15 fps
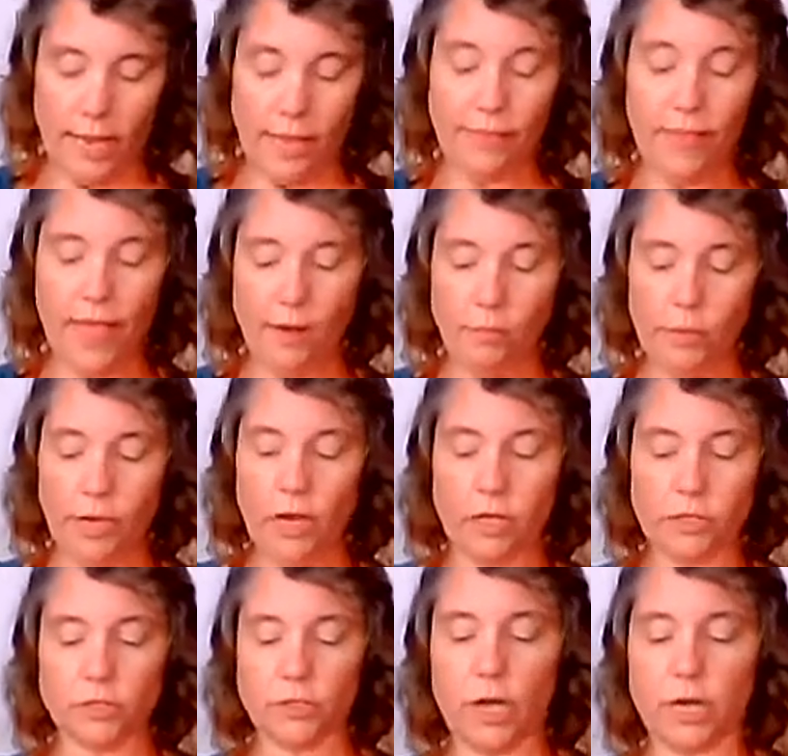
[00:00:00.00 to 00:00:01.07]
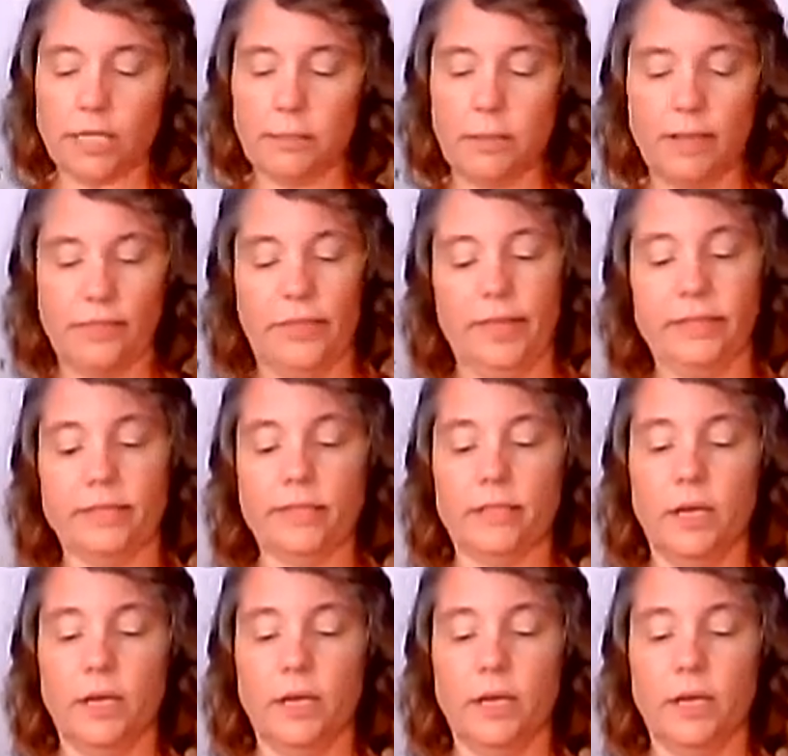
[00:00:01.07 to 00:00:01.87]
And then we also talked about this